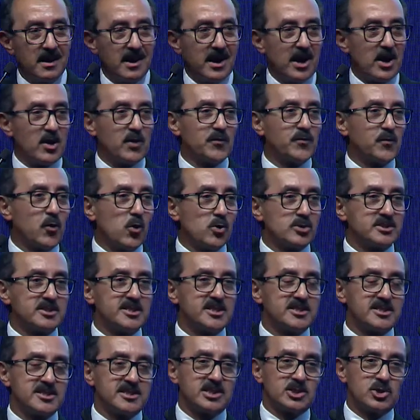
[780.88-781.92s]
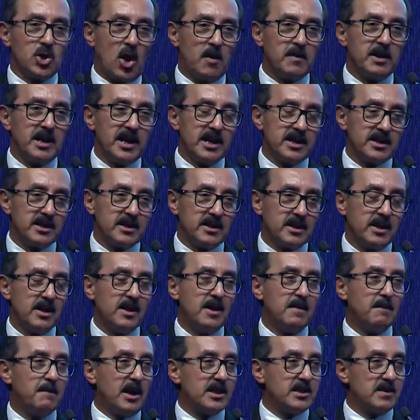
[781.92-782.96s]
And of course, this is dominated
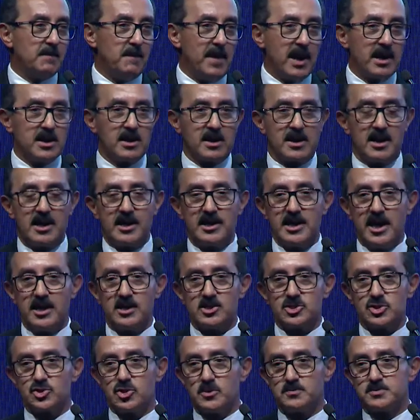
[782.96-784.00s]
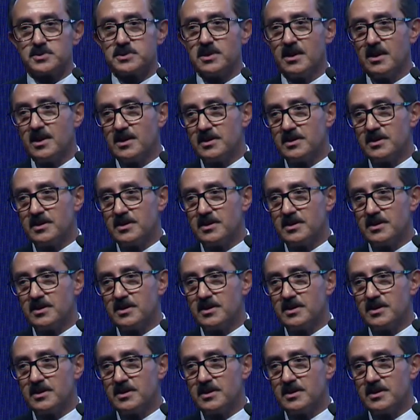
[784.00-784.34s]
by the mega container ships,